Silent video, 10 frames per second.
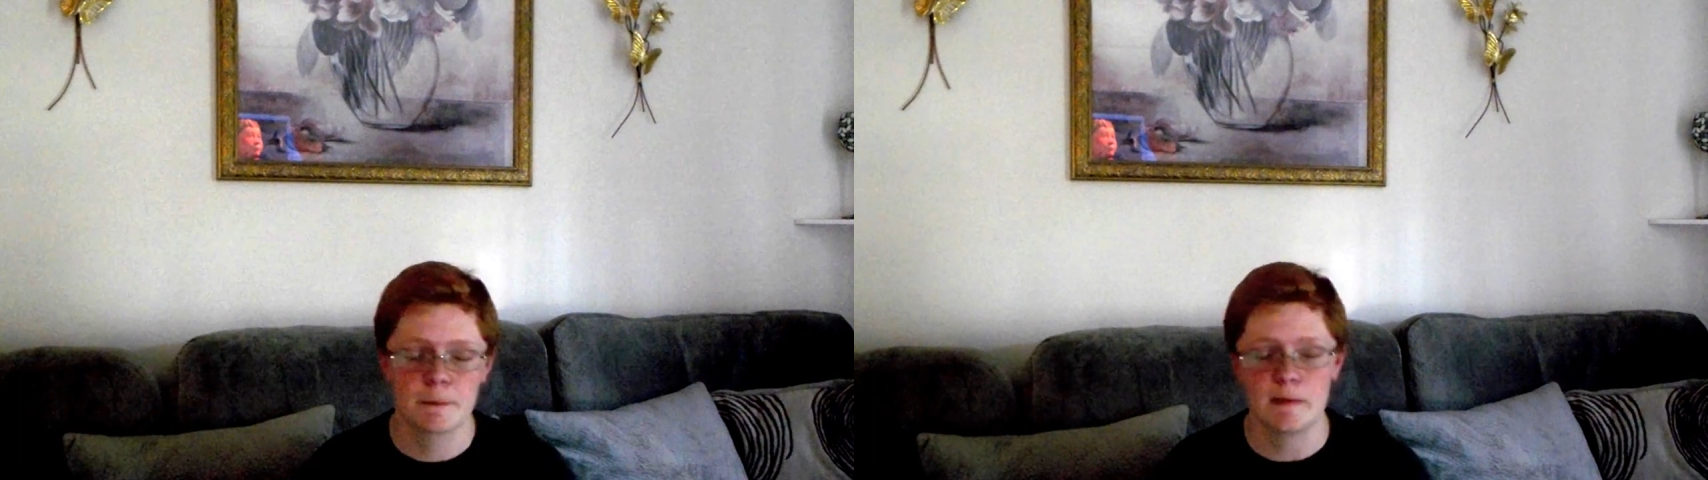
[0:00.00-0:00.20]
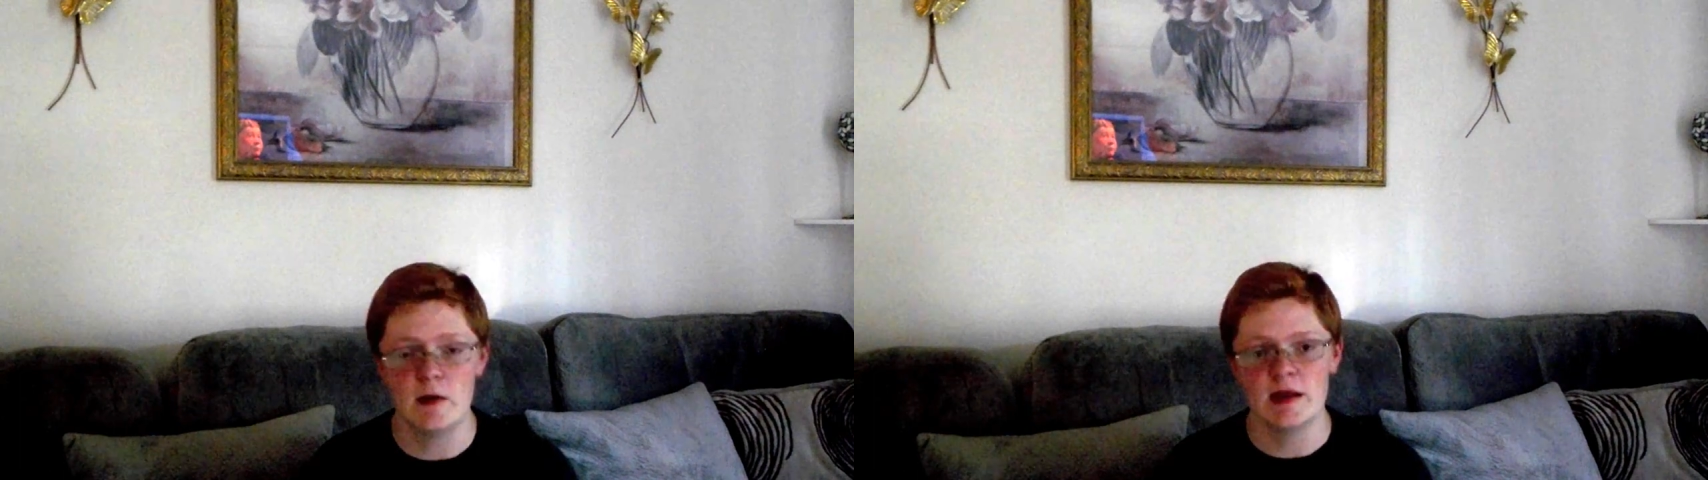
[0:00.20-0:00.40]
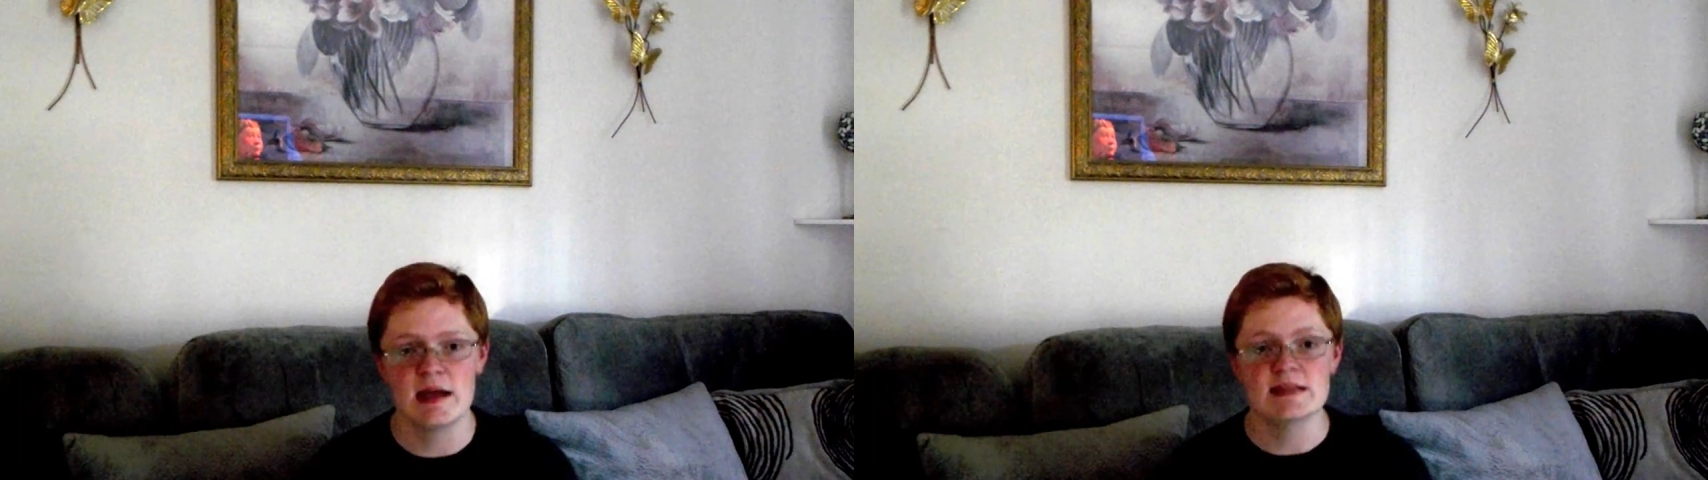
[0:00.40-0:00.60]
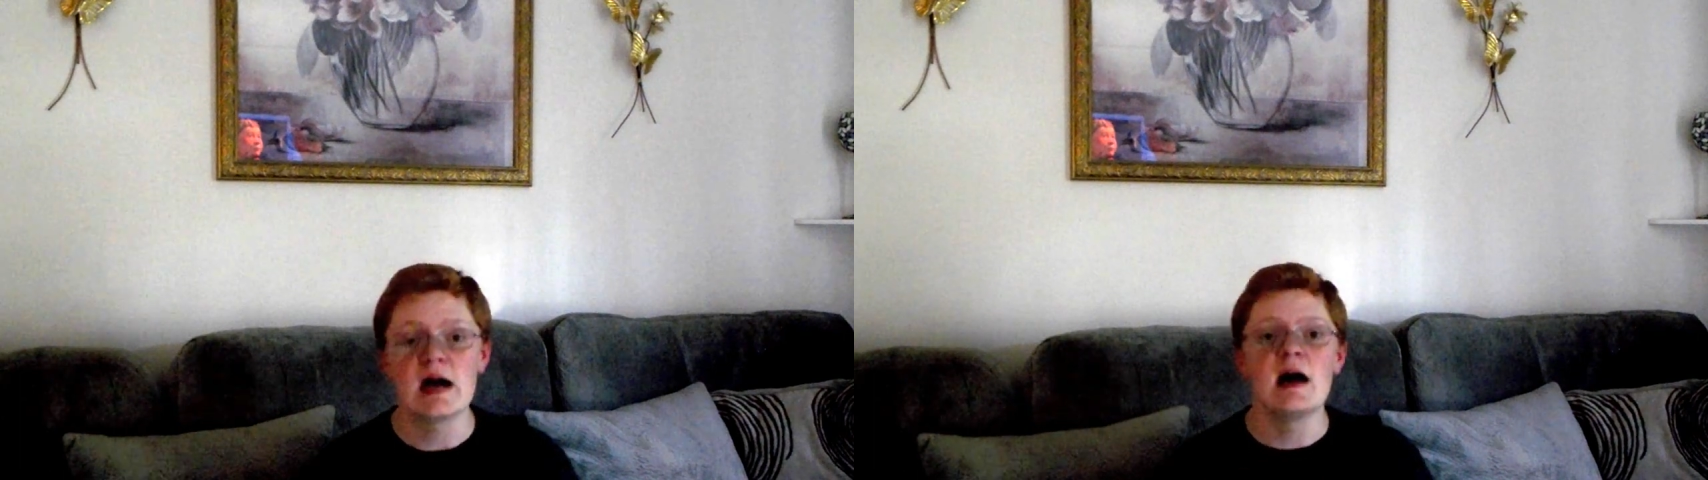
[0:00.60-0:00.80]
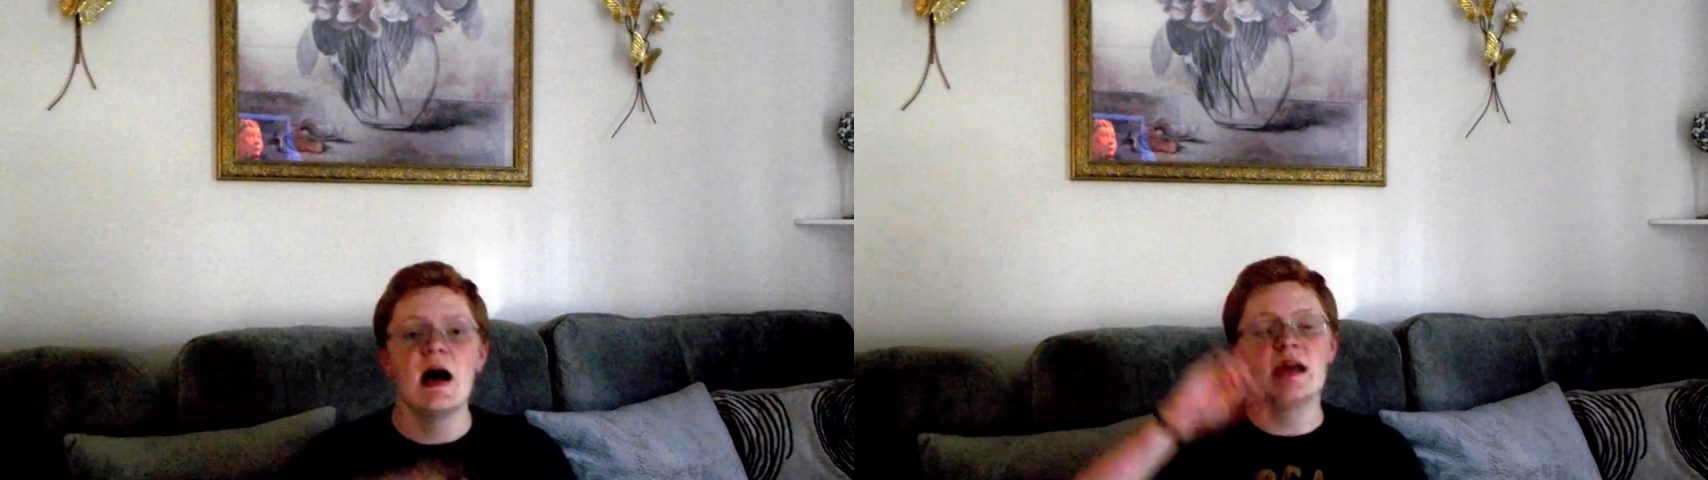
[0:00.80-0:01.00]
Alright, guys,
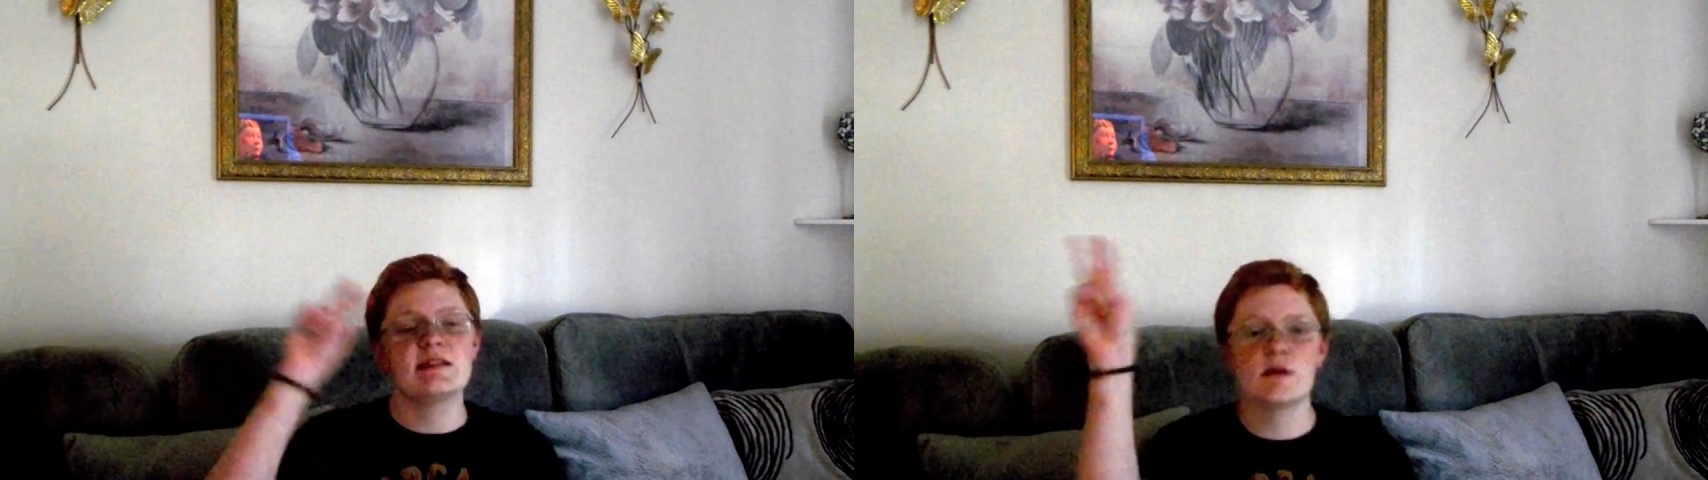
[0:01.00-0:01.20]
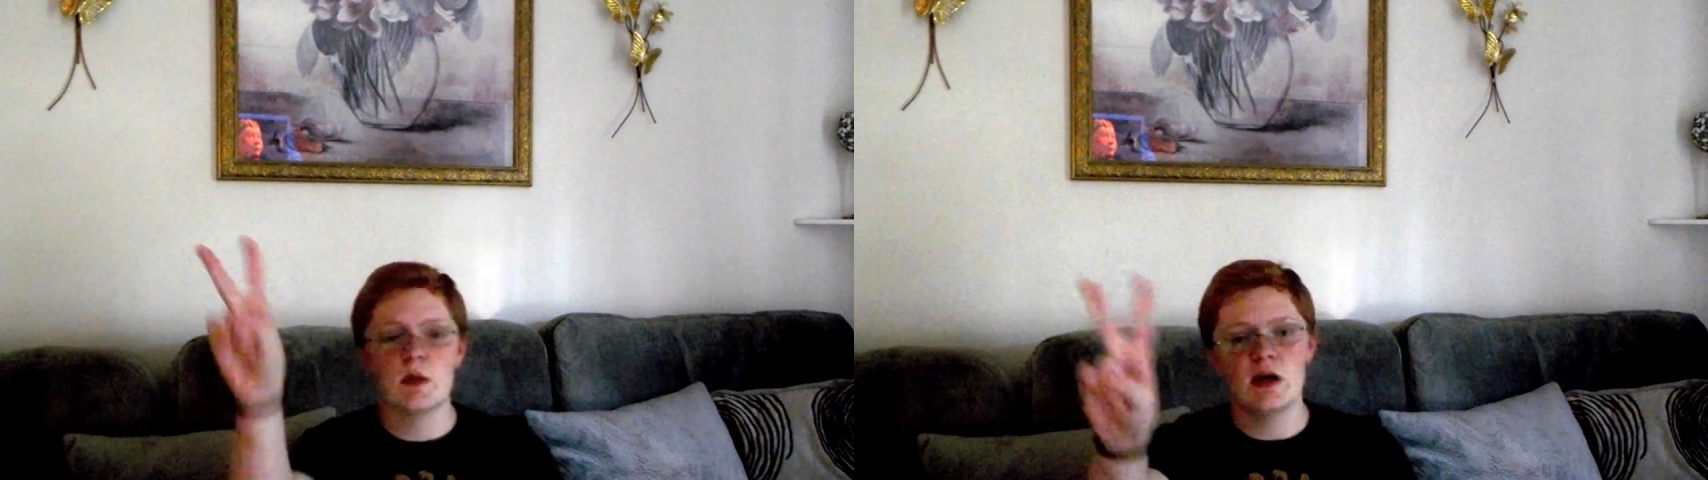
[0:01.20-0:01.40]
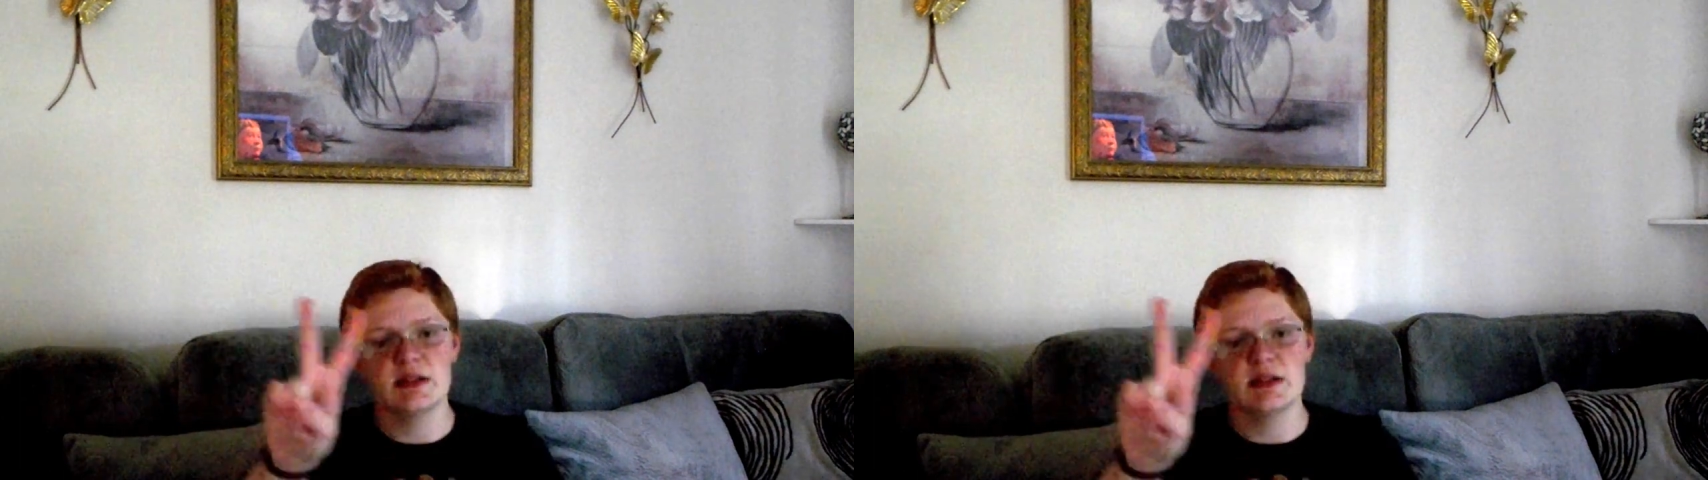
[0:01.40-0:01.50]
I'll see you all